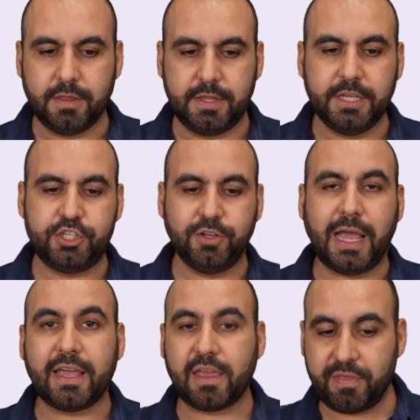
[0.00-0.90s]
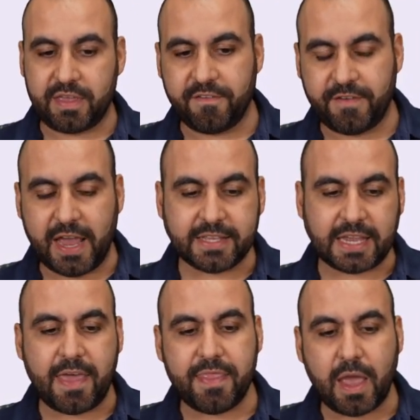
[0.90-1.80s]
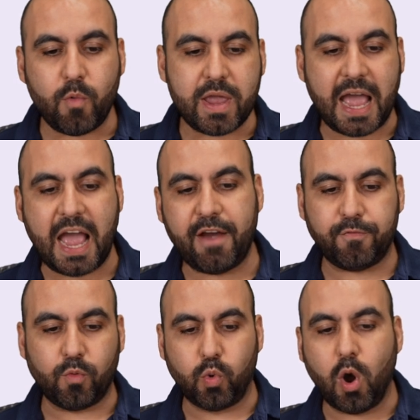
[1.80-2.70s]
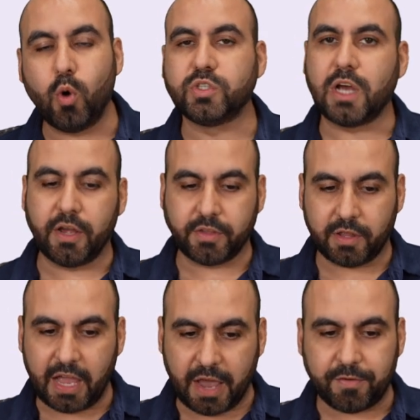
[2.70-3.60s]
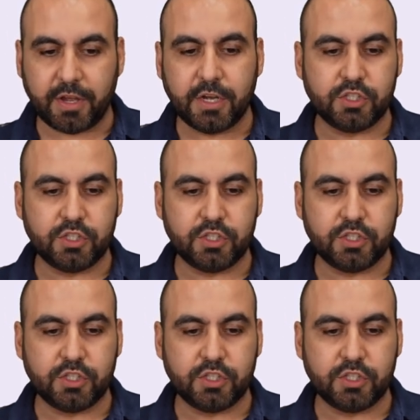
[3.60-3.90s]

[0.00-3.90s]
did you like the event? And then we have rows on the left.